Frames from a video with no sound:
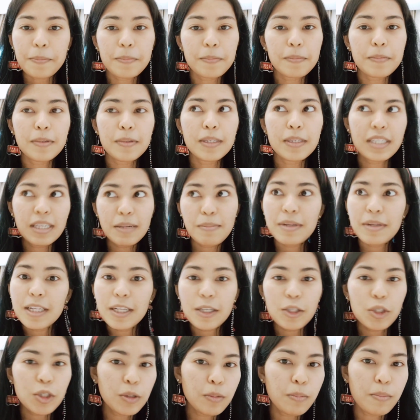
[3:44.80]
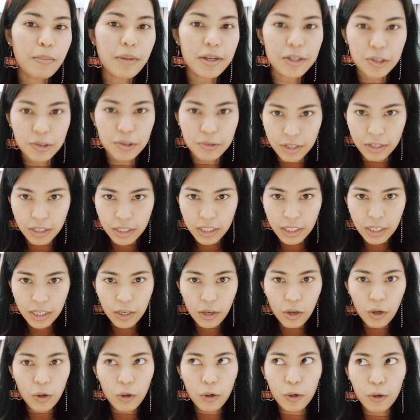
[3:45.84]
similar to majority
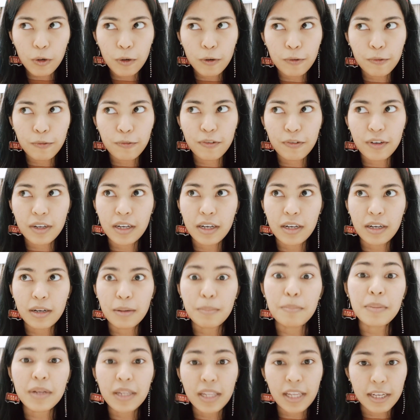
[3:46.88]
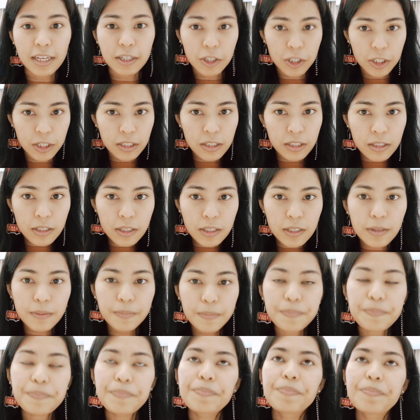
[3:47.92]
of Malaysians,
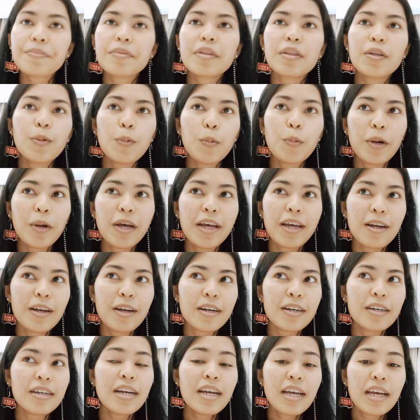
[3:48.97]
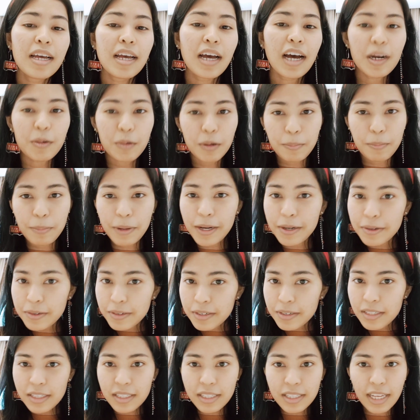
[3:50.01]
where our
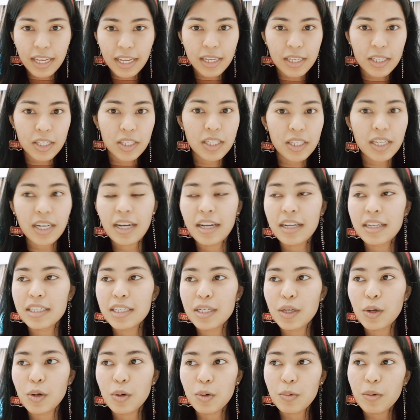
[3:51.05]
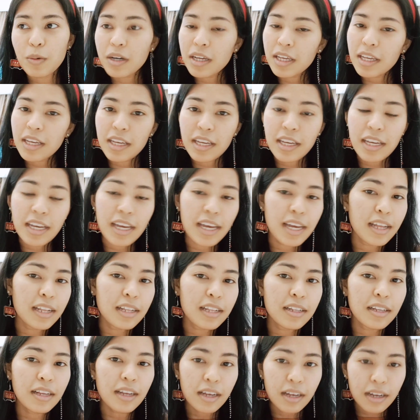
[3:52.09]
parents, they start working and
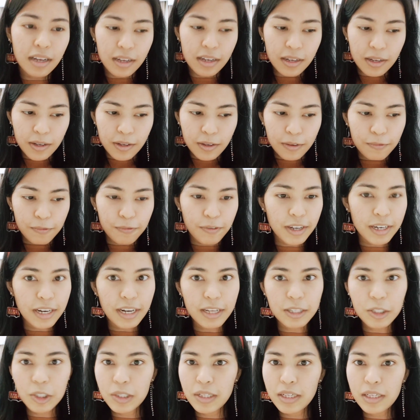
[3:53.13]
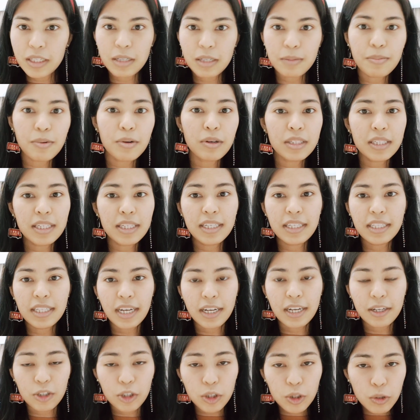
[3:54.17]
financially supporting their
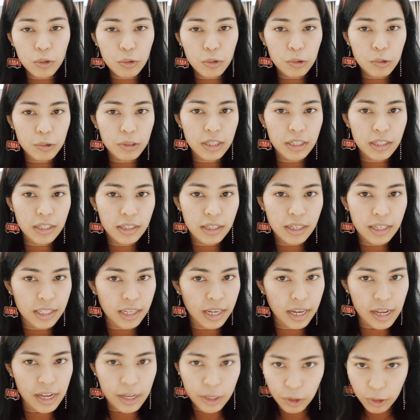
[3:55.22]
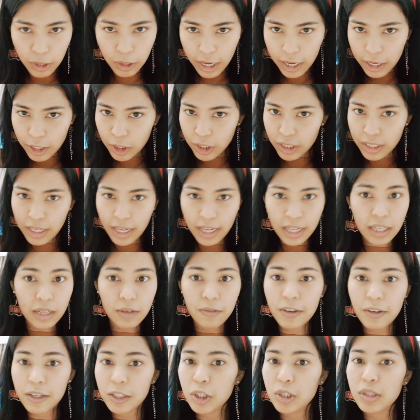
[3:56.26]
children in their education, and
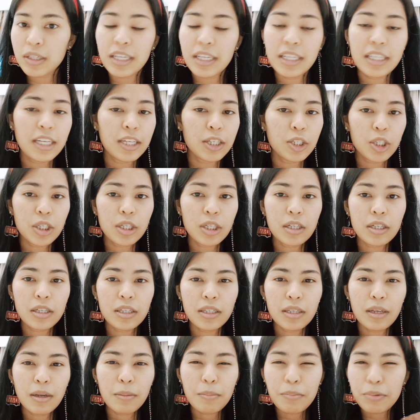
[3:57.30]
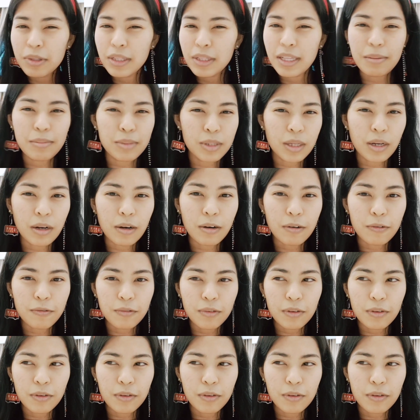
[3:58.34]
eventually they just put themselves